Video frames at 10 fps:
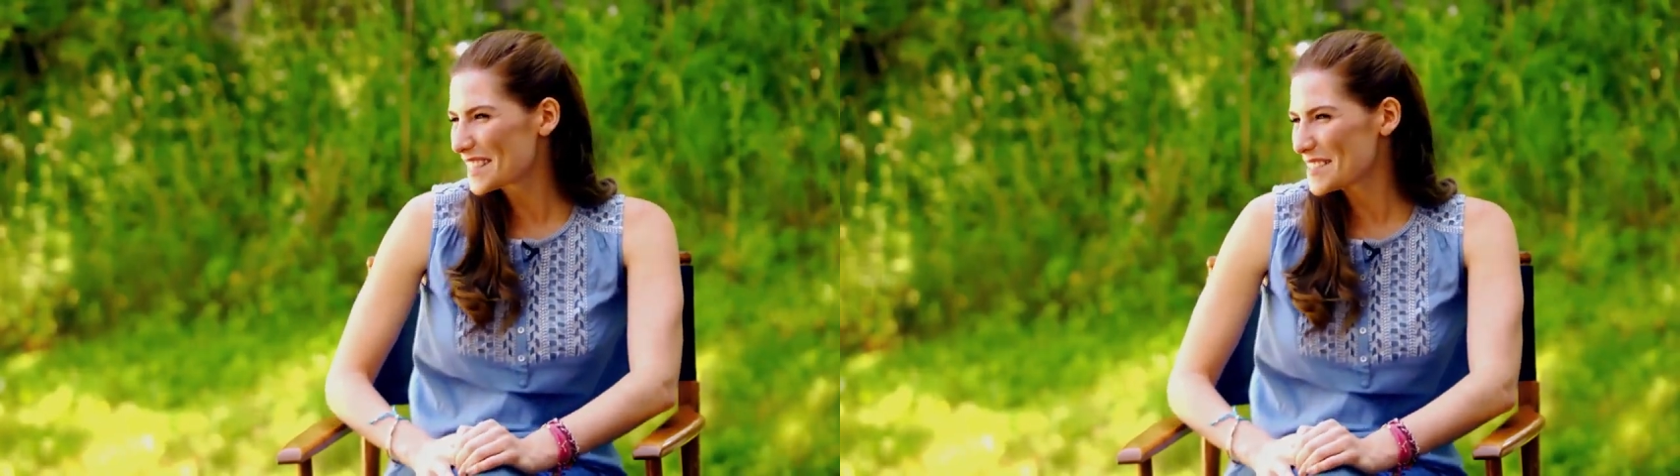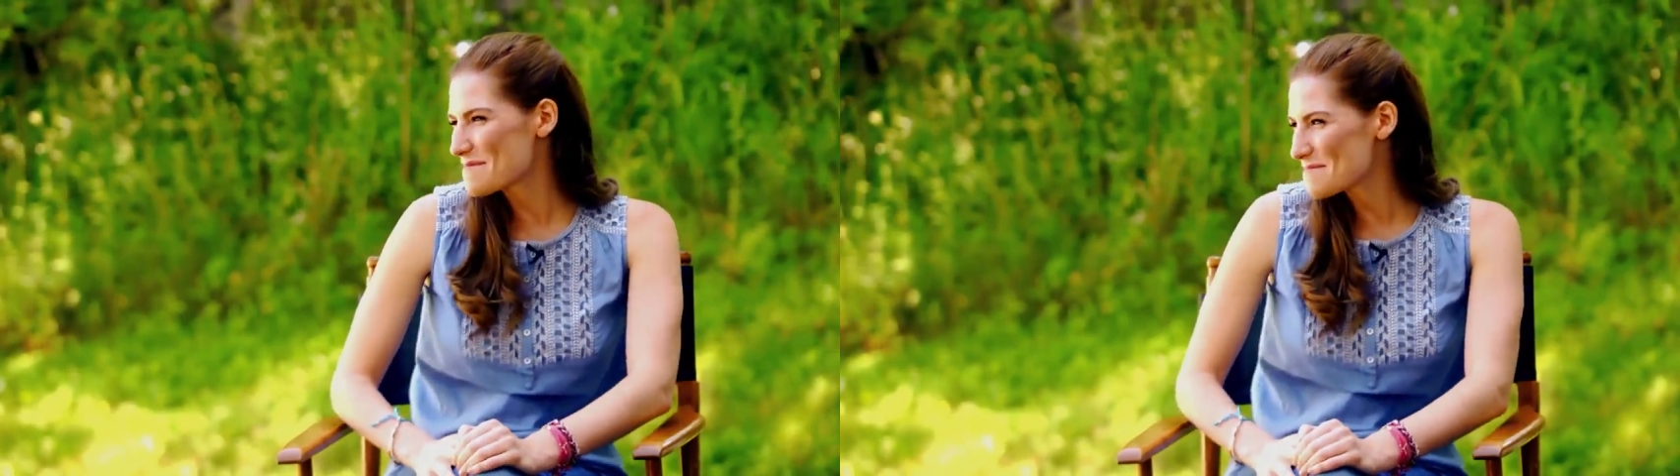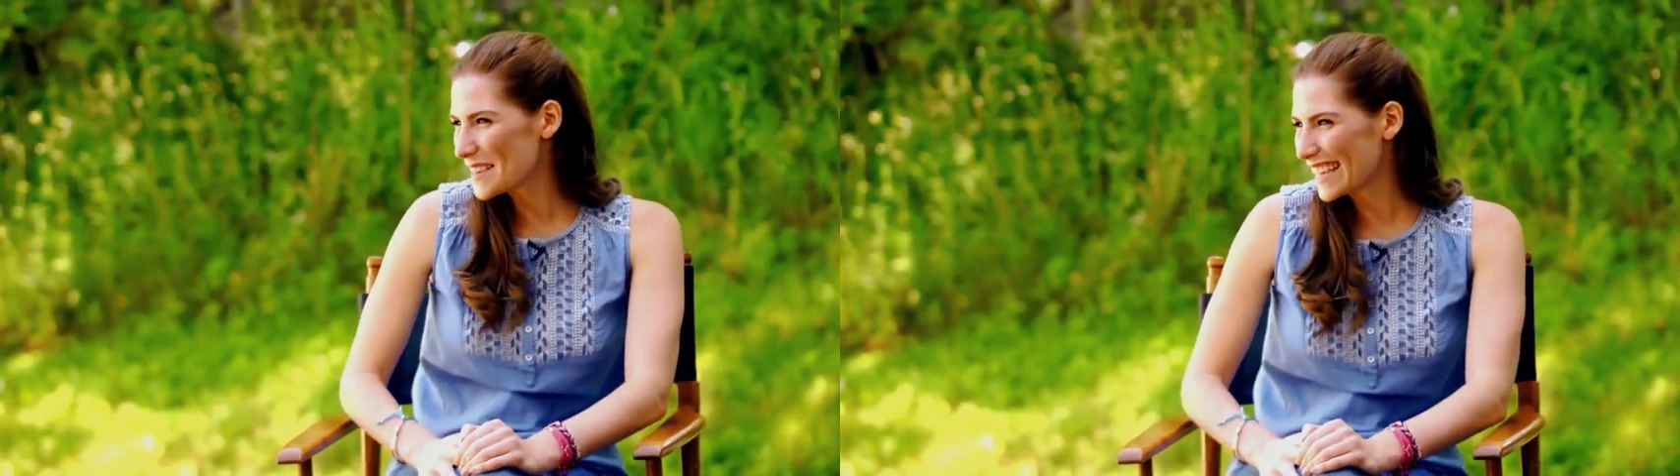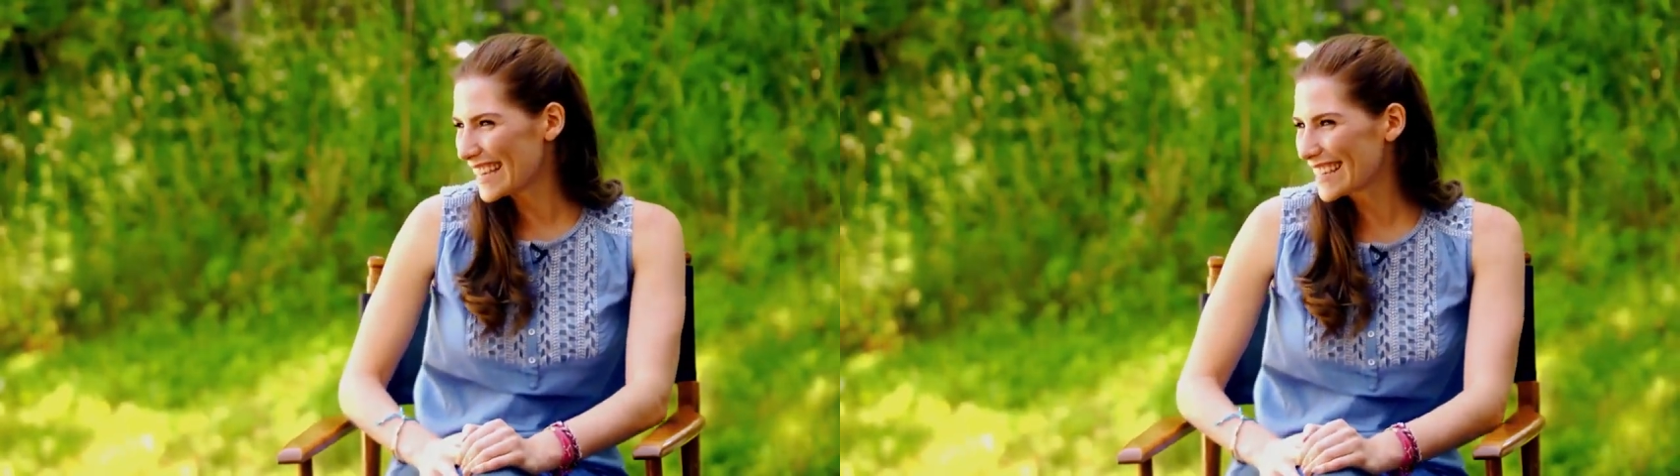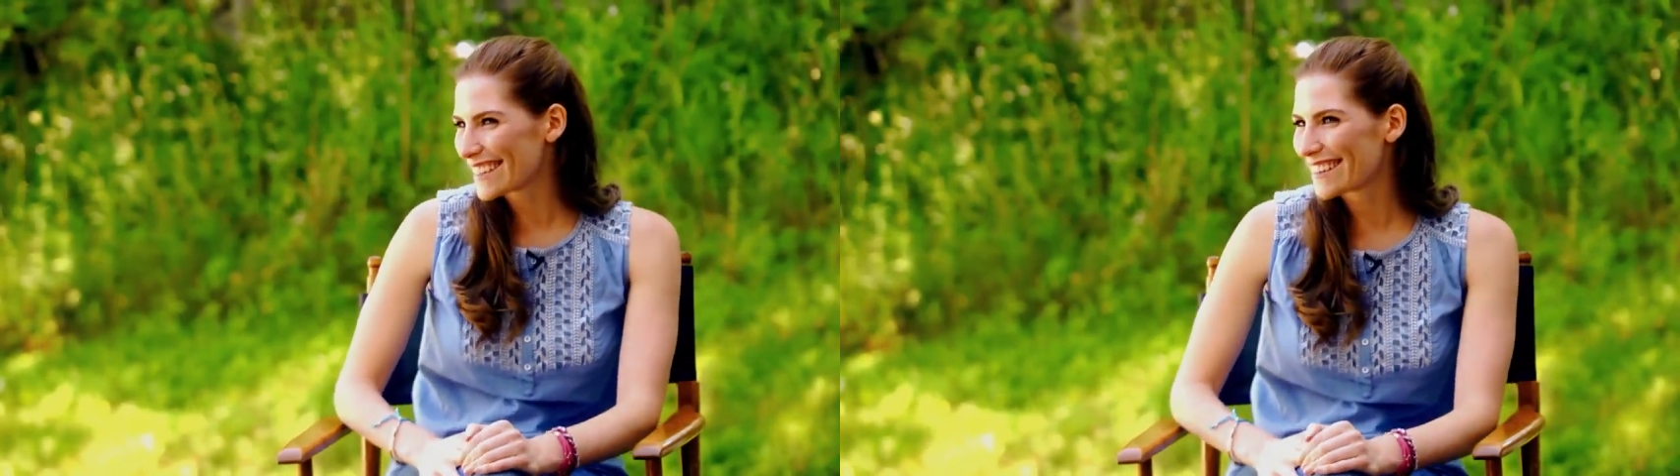at
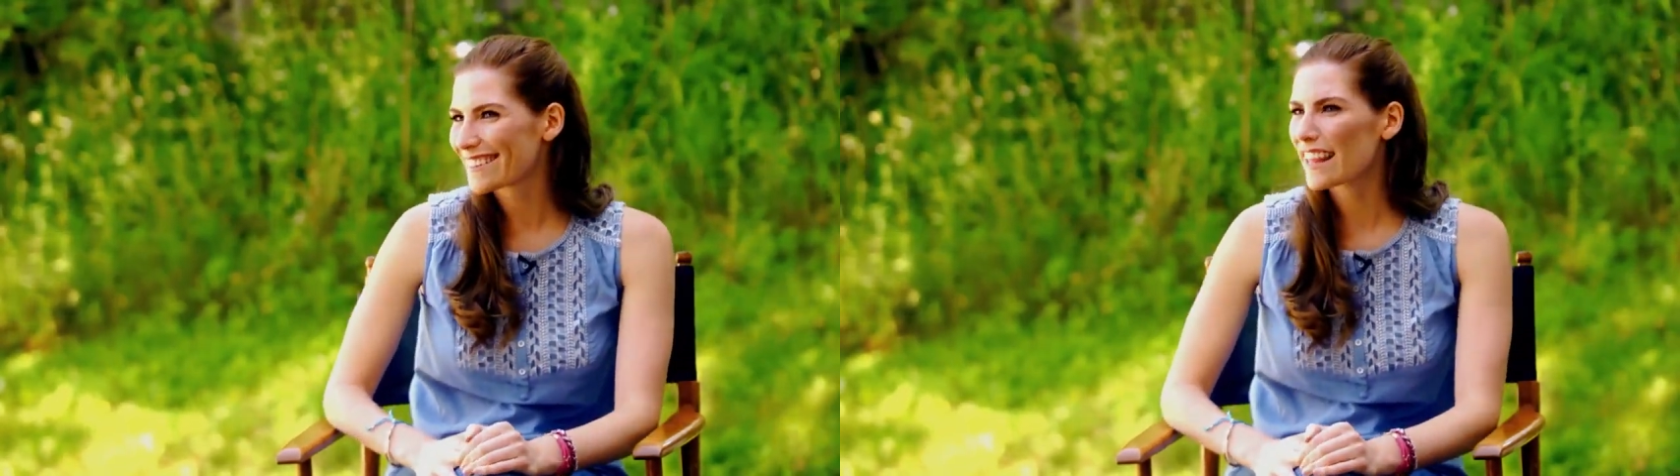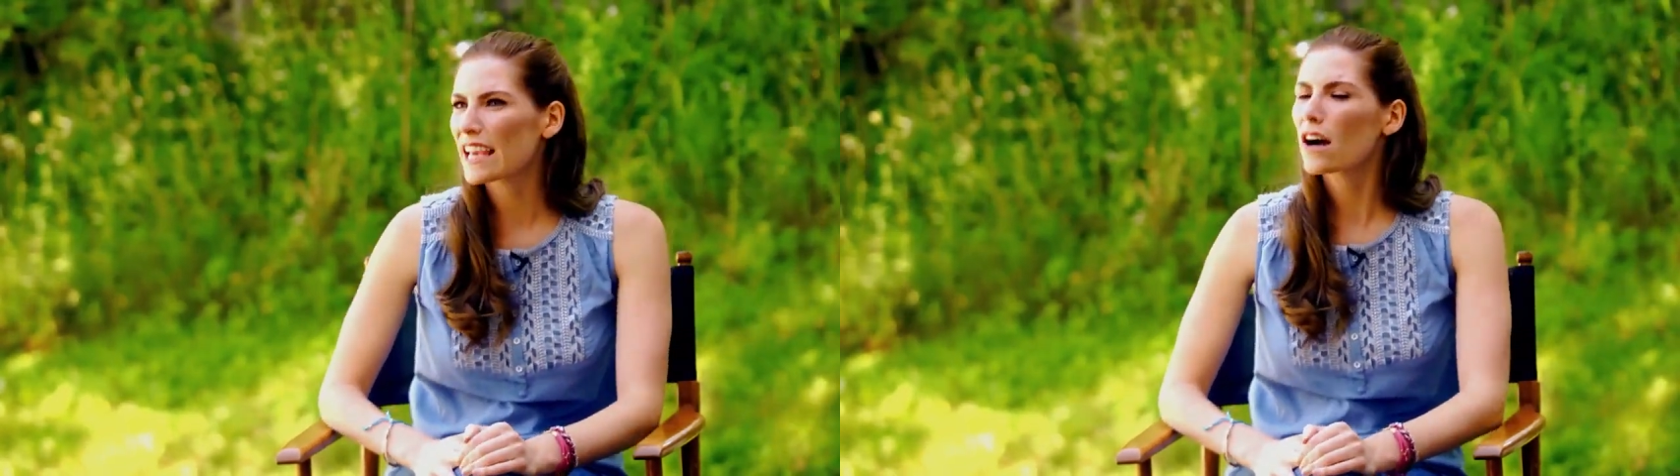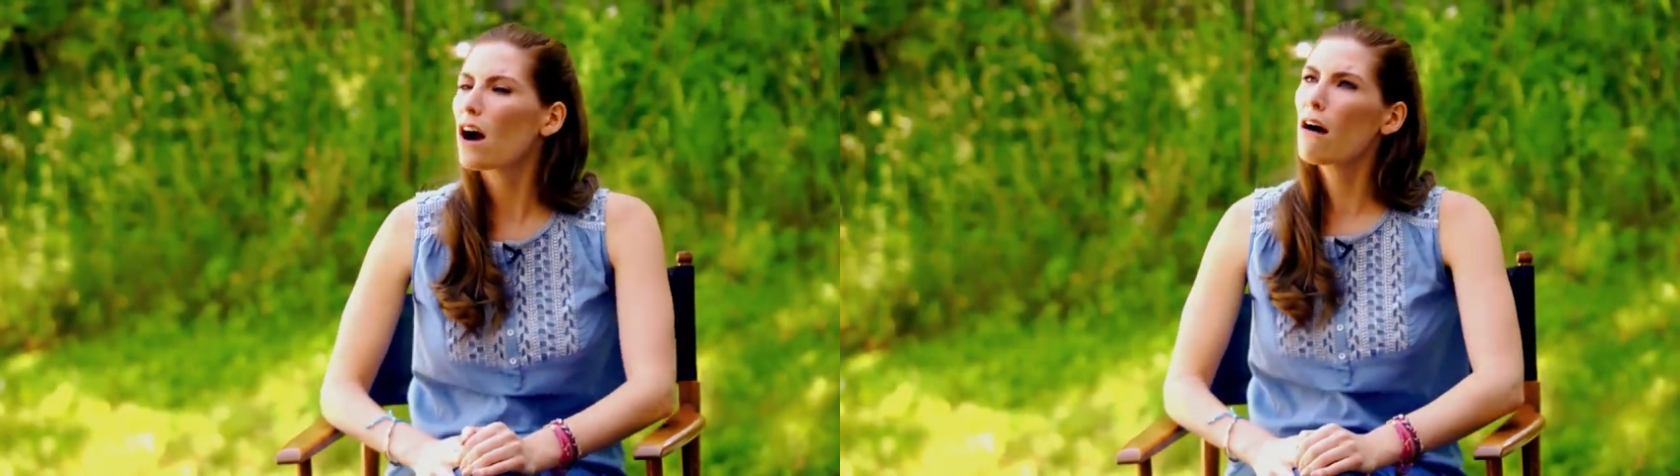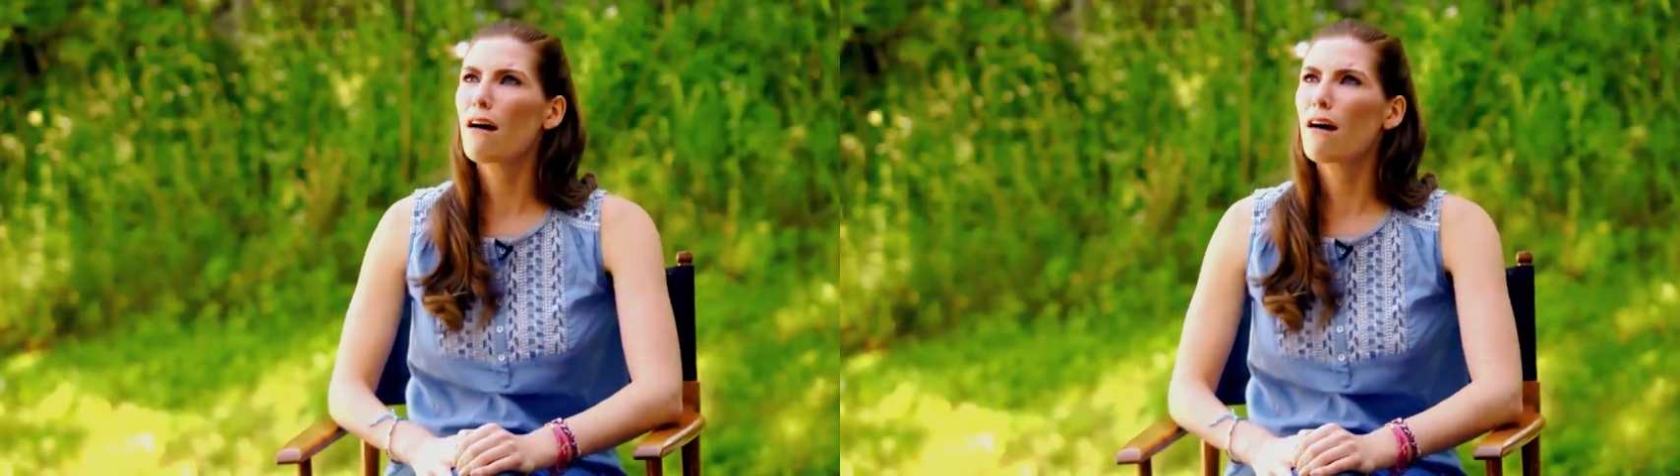me. Like,